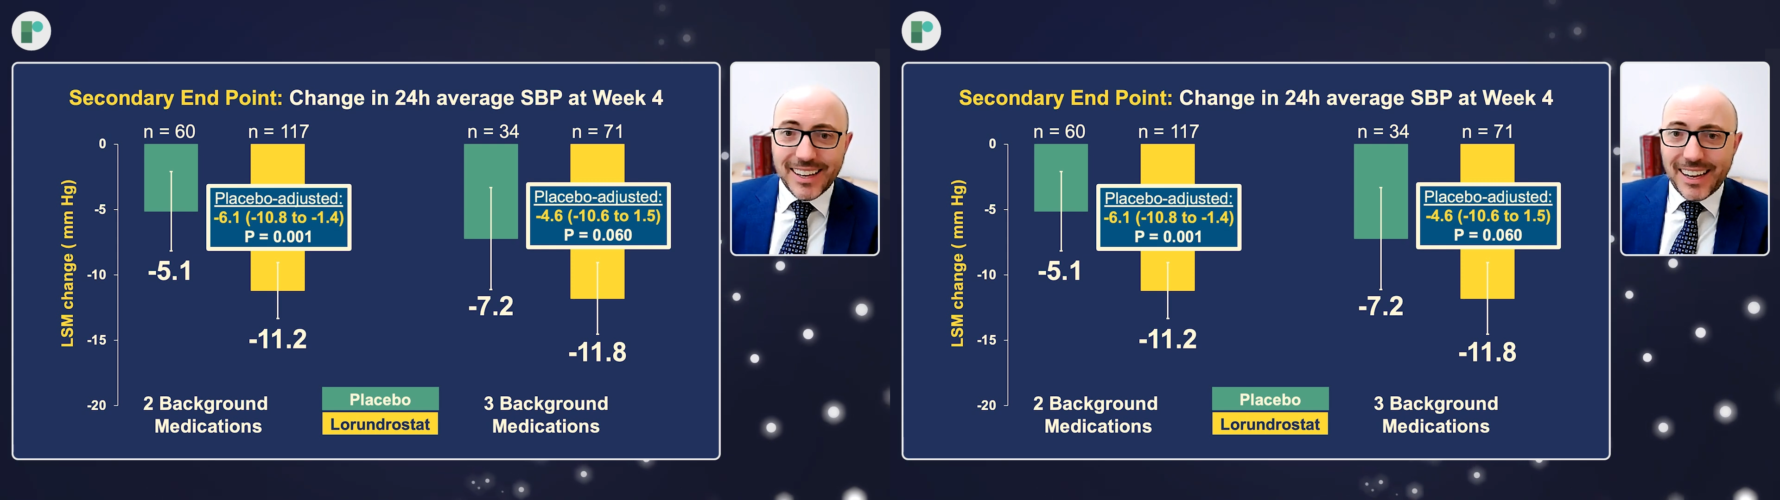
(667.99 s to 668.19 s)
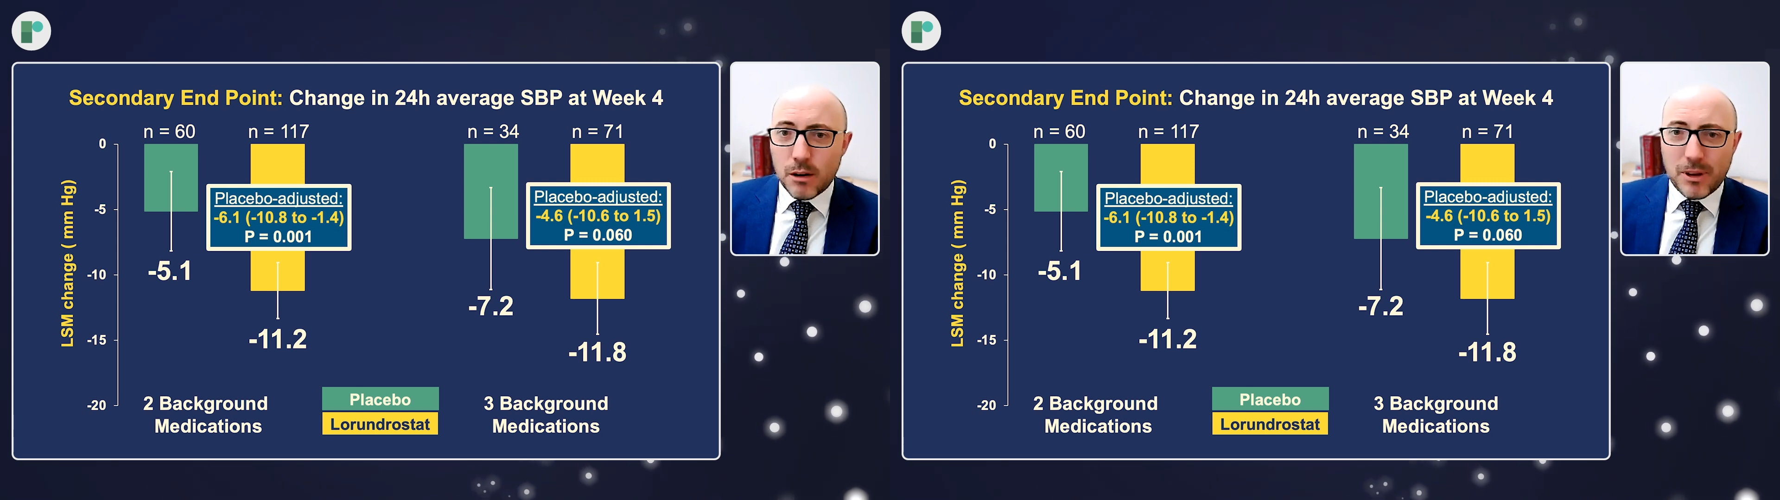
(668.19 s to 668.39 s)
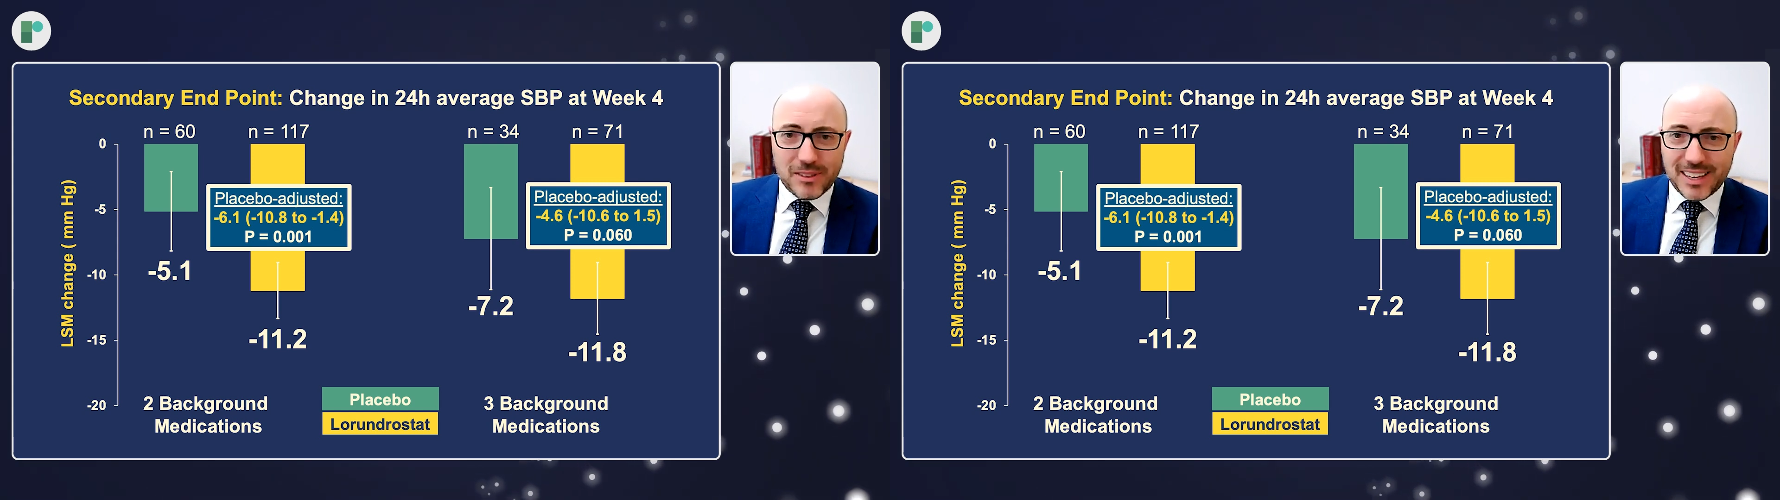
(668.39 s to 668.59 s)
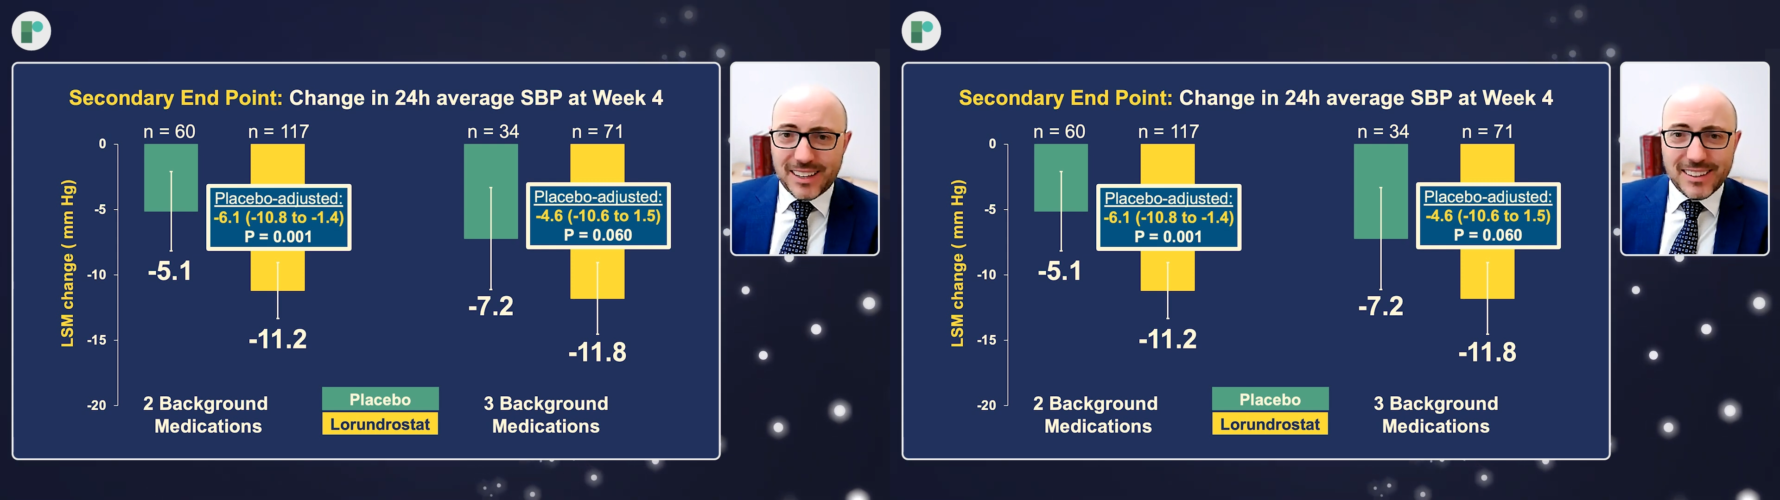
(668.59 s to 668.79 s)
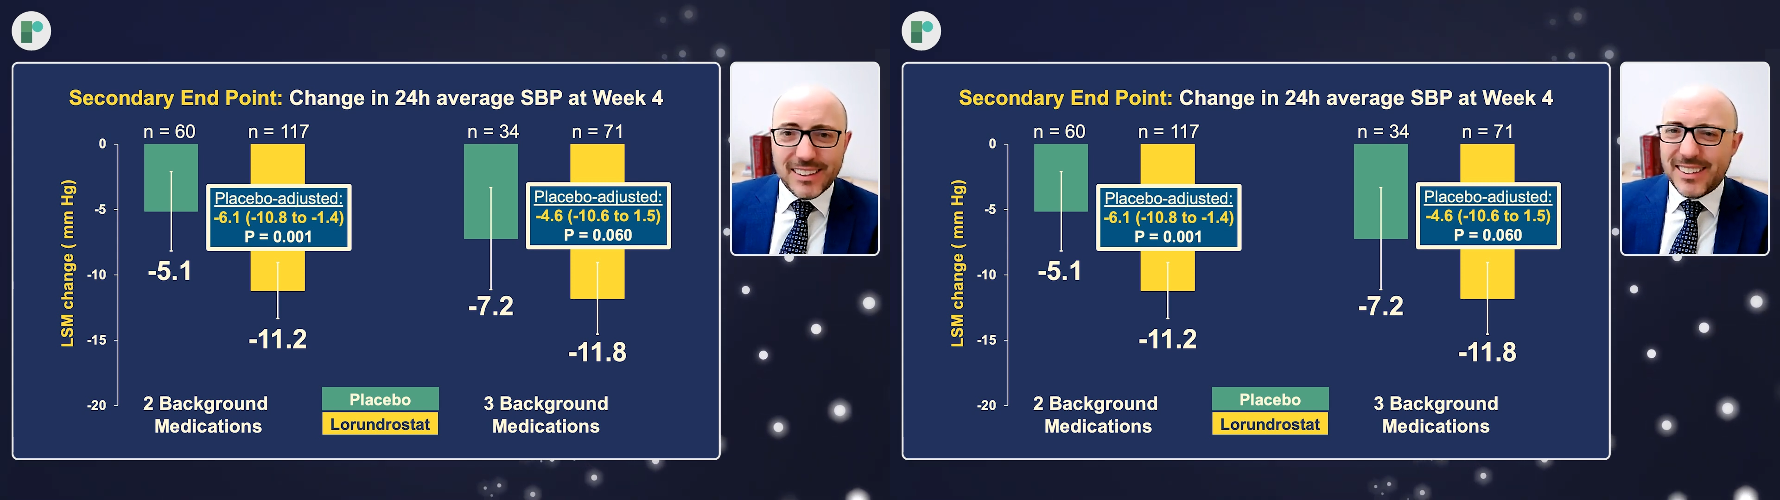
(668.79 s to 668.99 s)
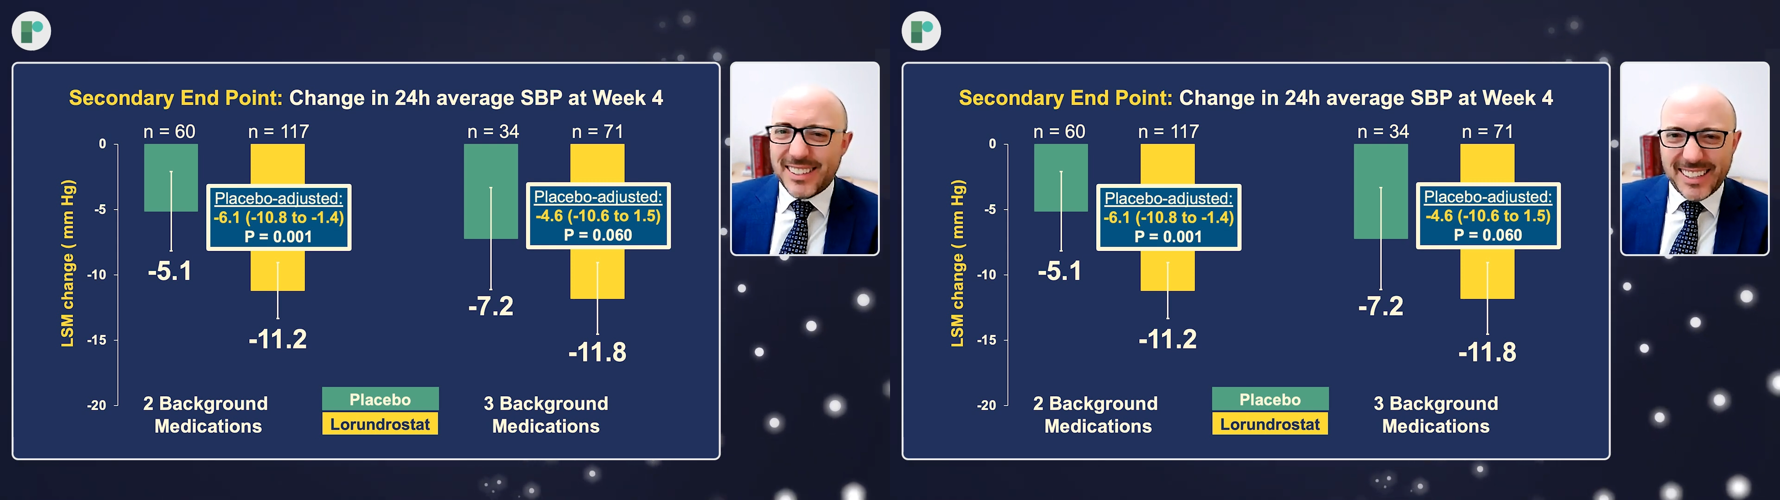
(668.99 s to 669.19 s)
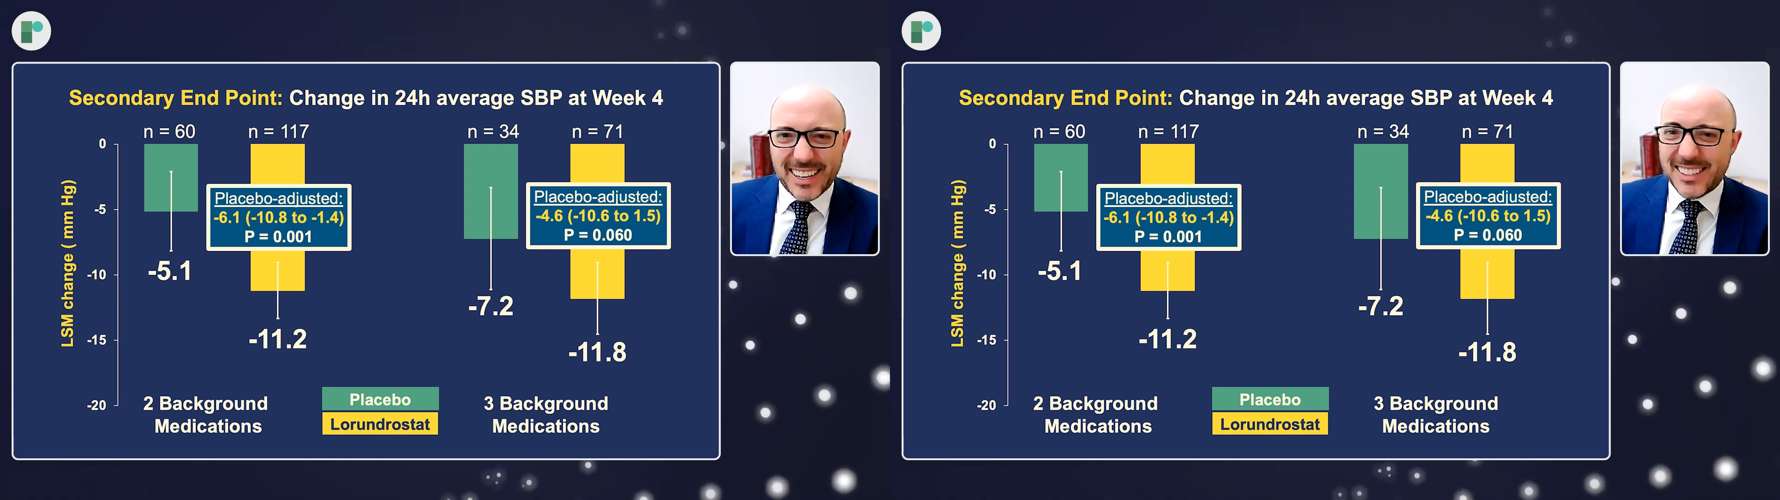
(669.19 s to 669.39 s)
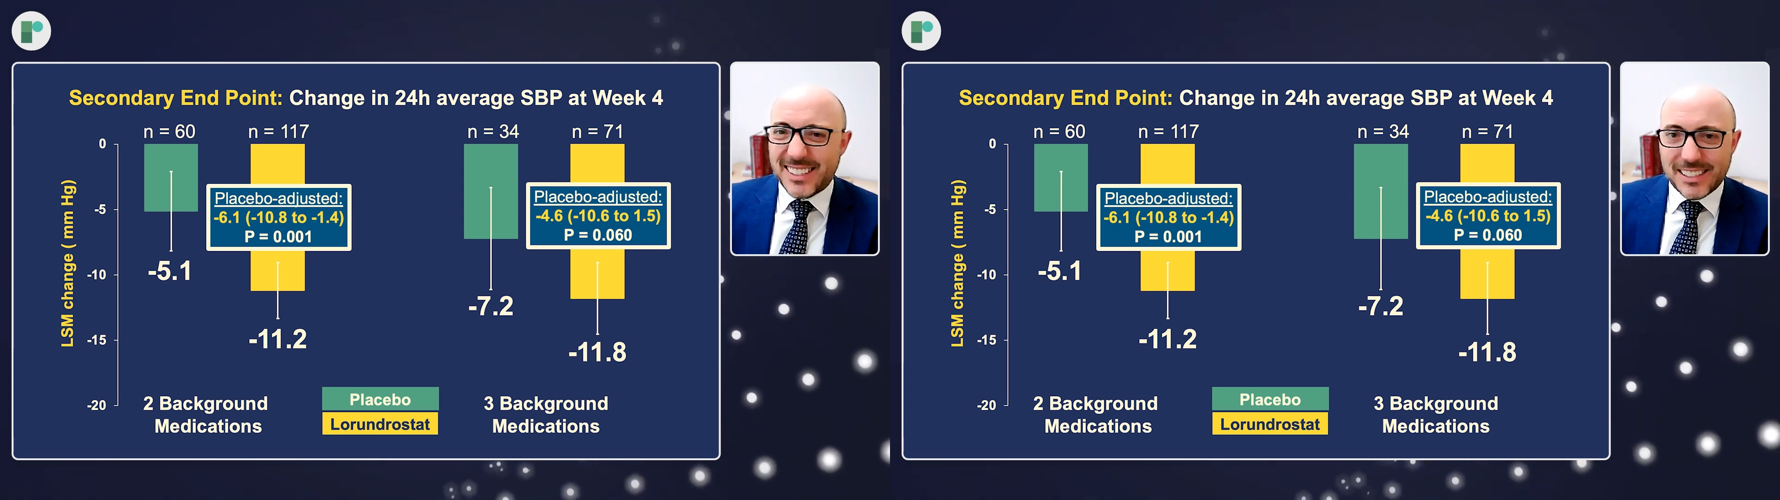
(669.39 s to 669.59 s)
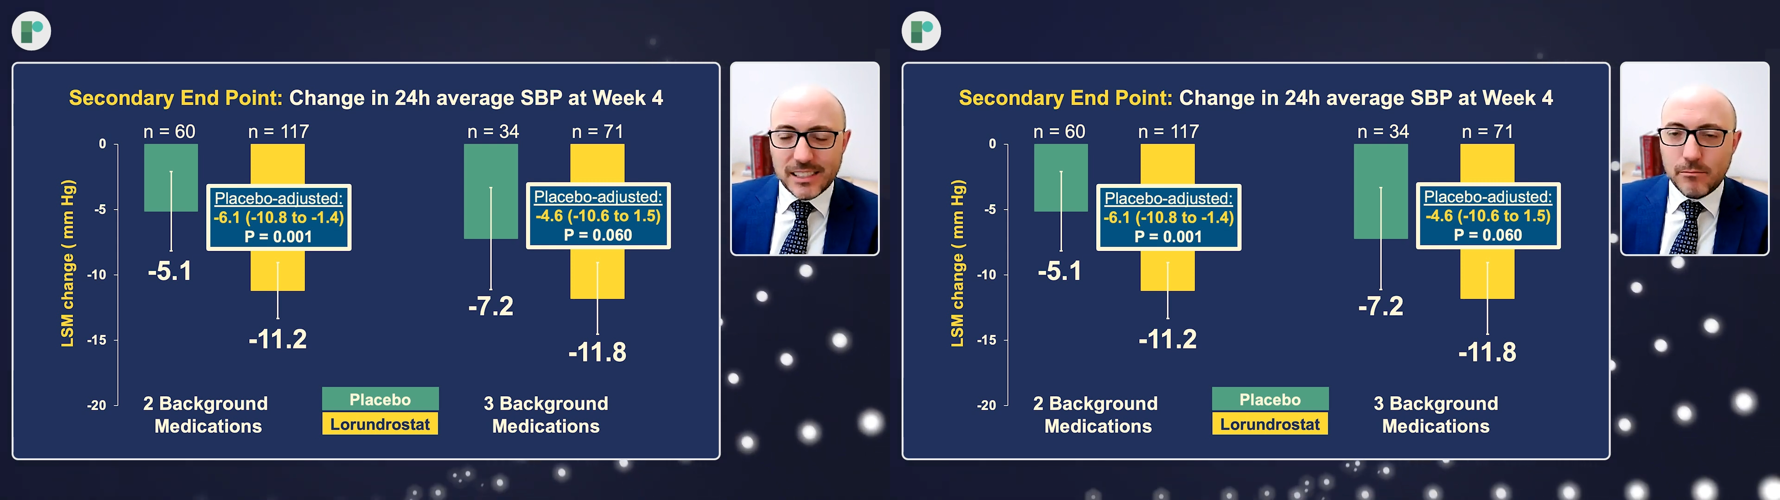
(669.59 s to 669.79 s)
in about the six